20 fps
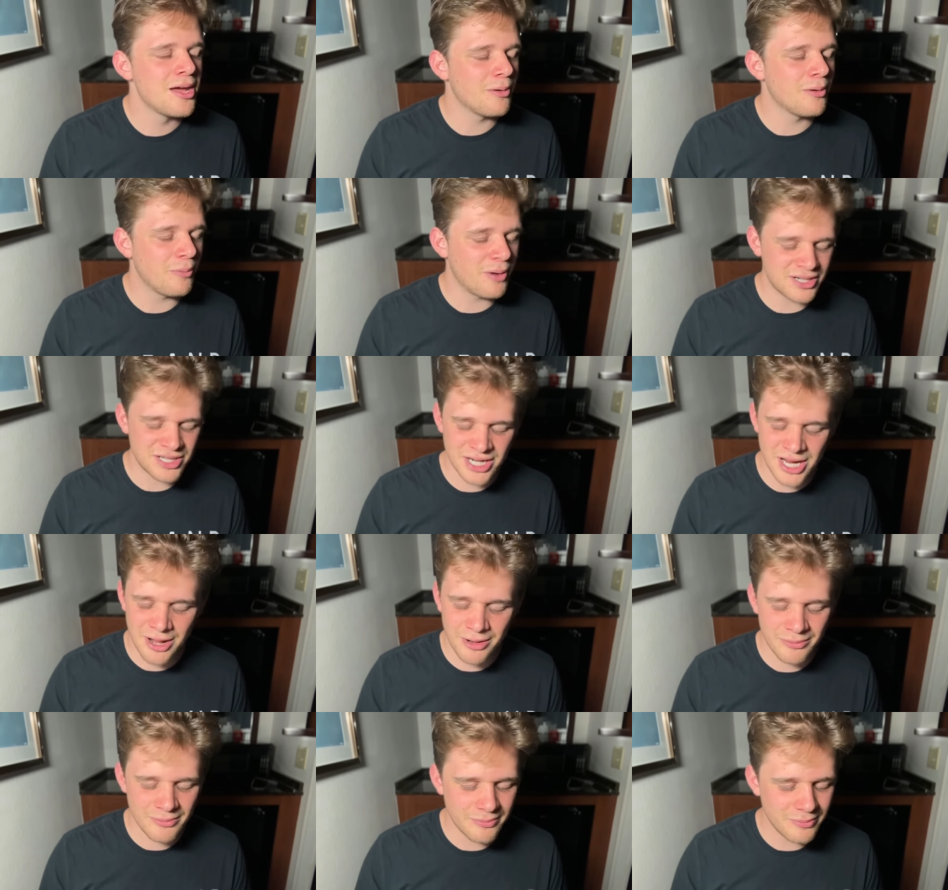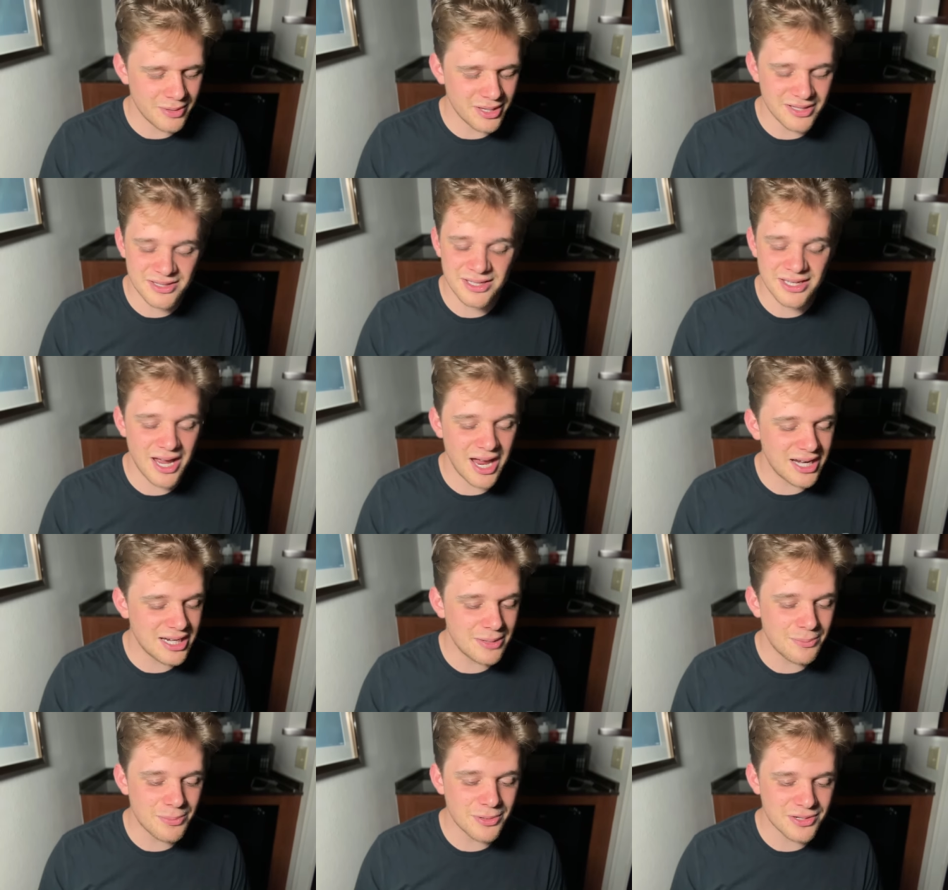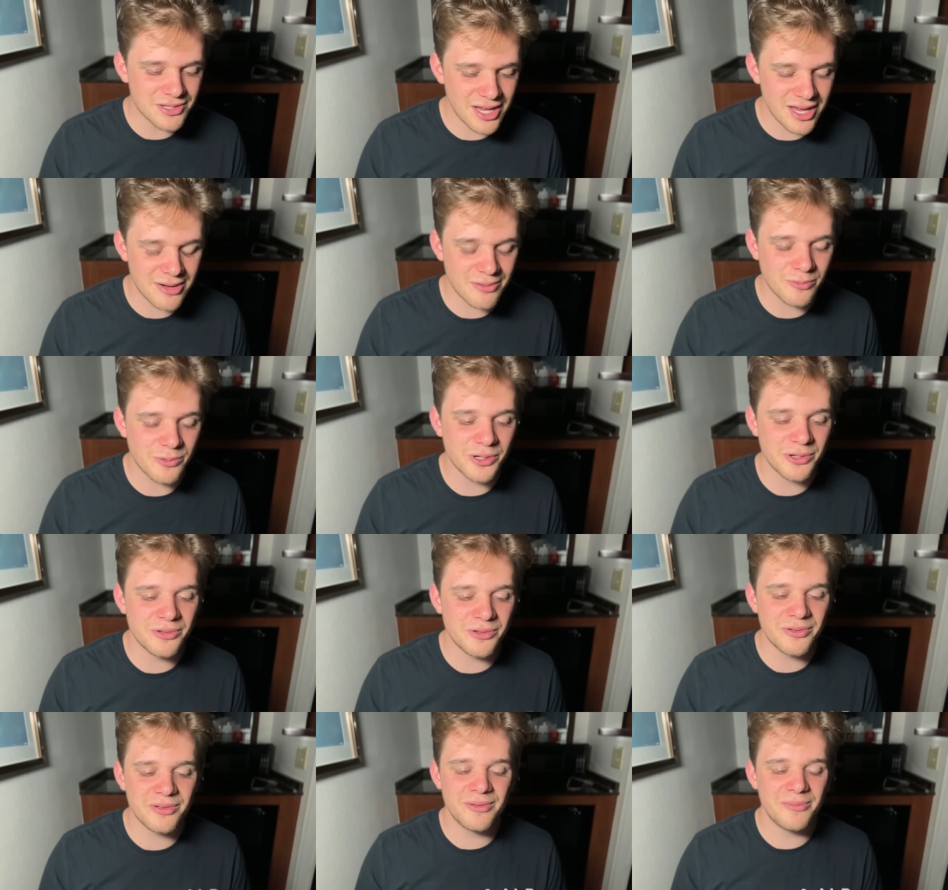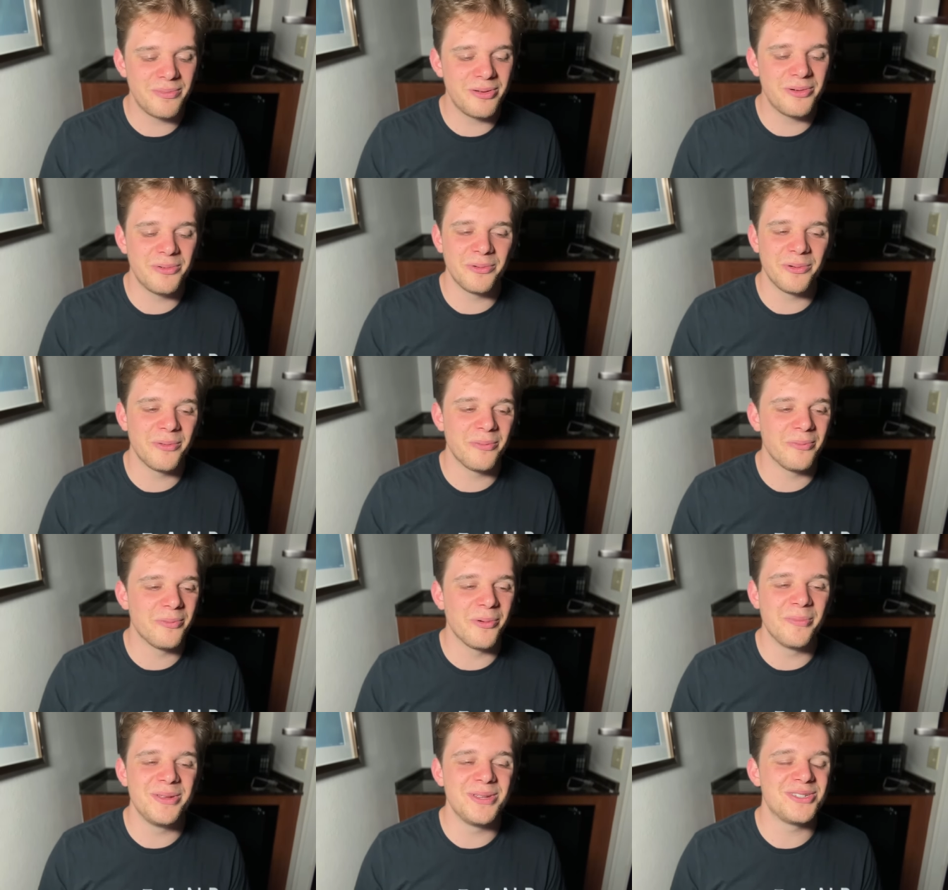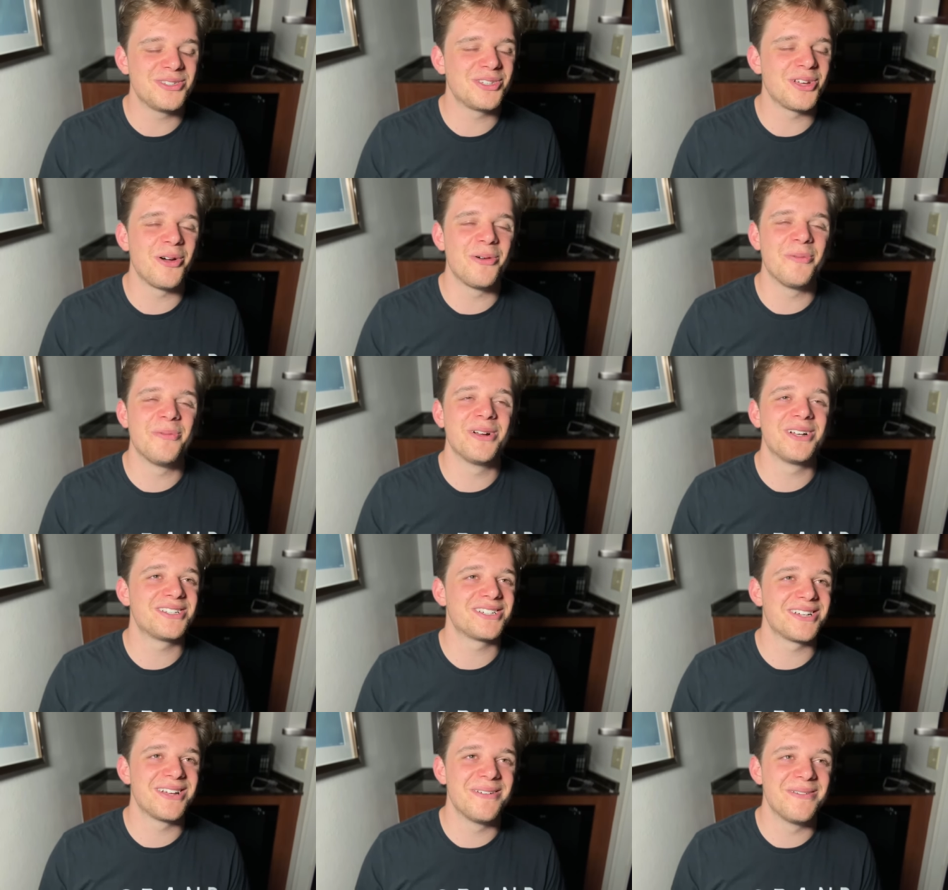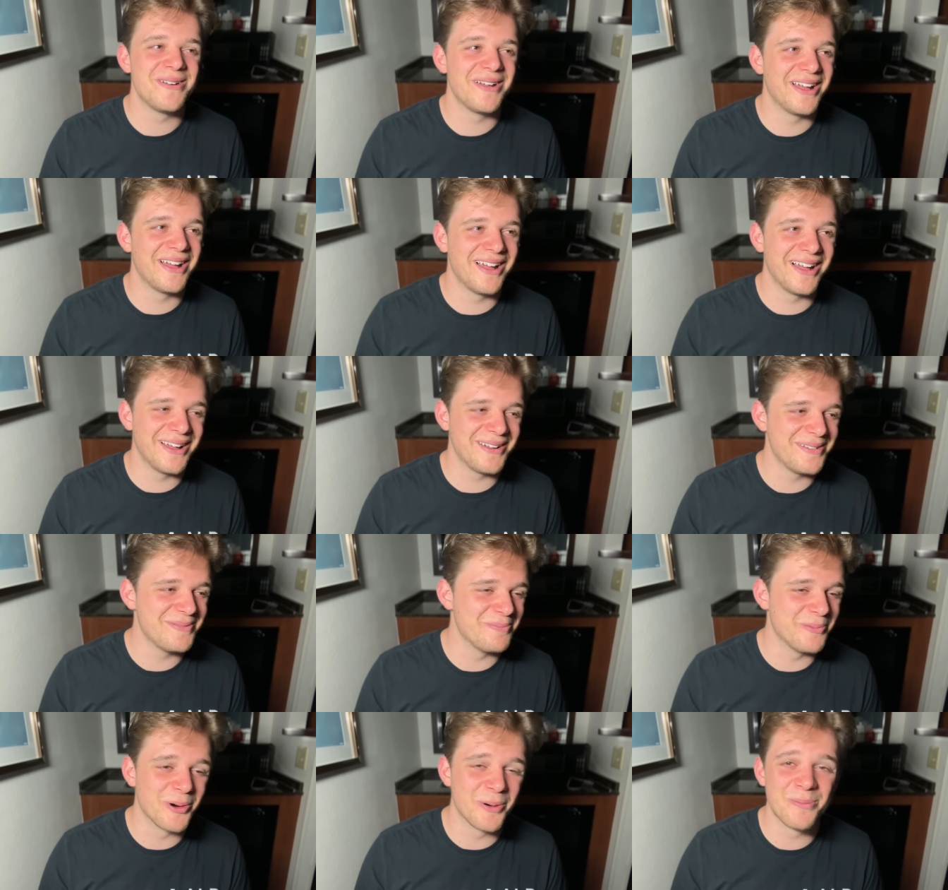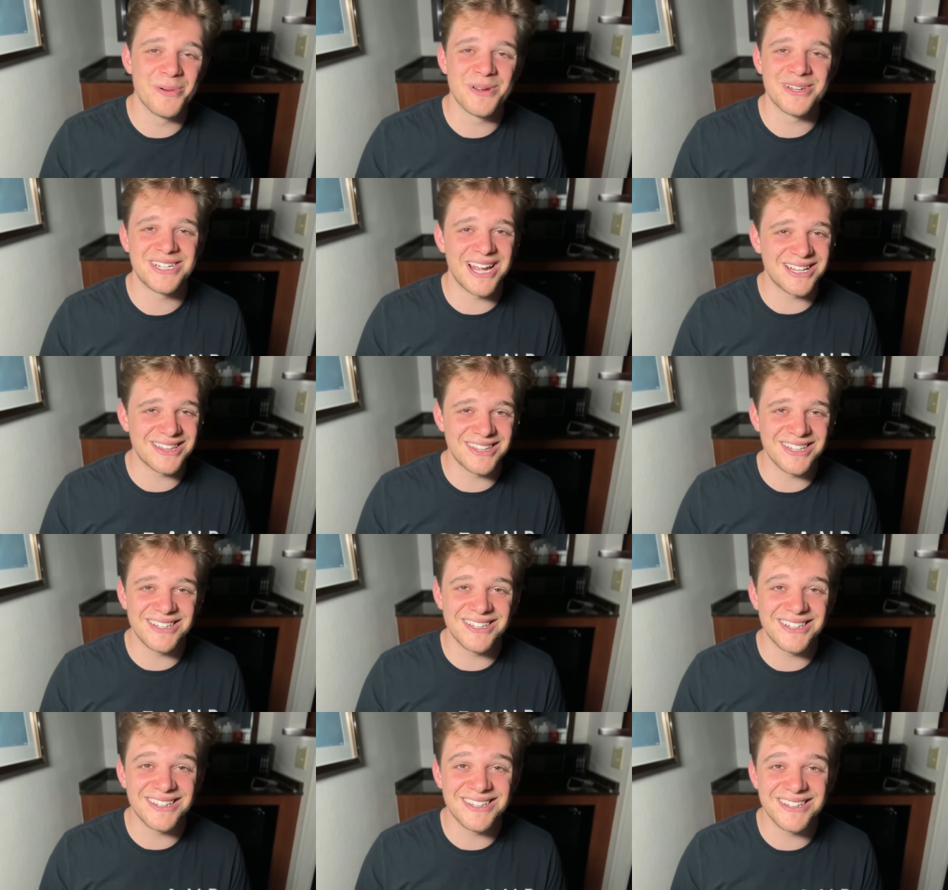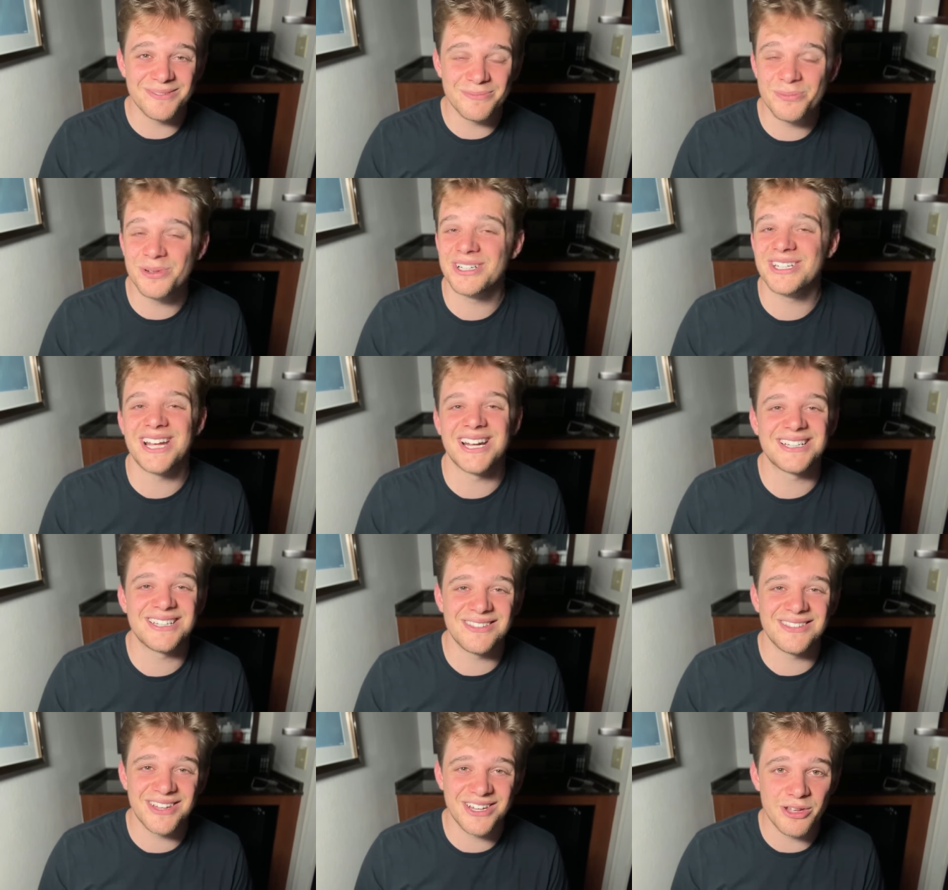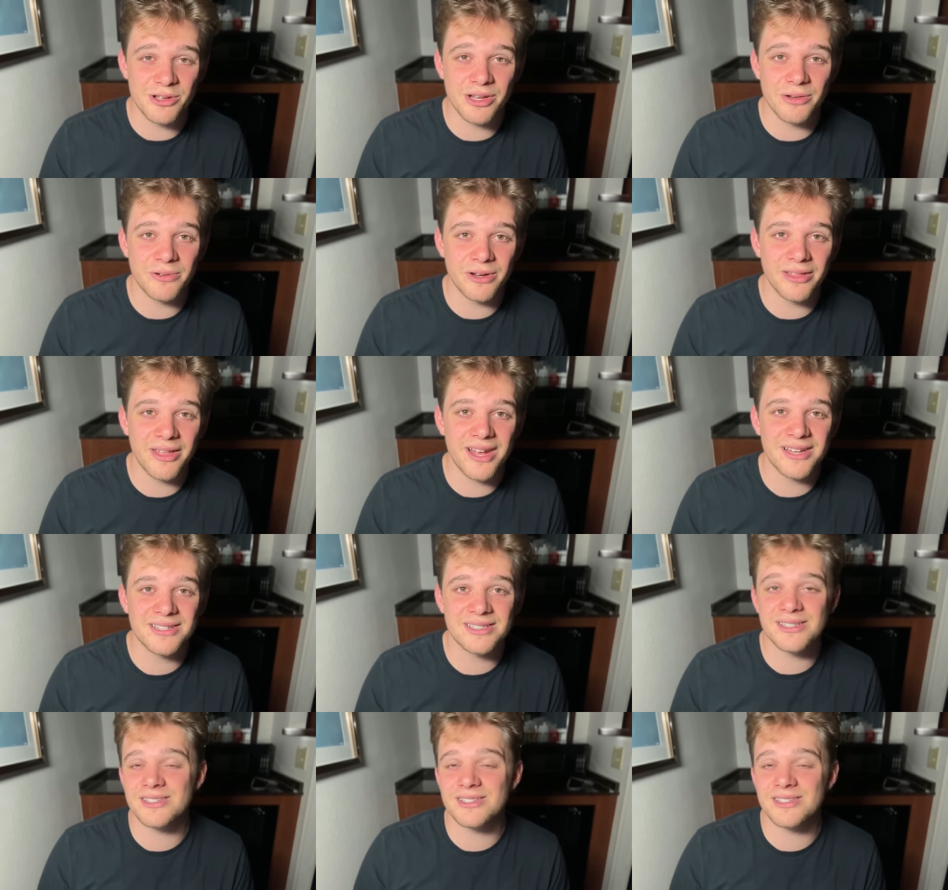watch out, because the ninety percent will, will, will be so much uh, more protected, protected than you can realize.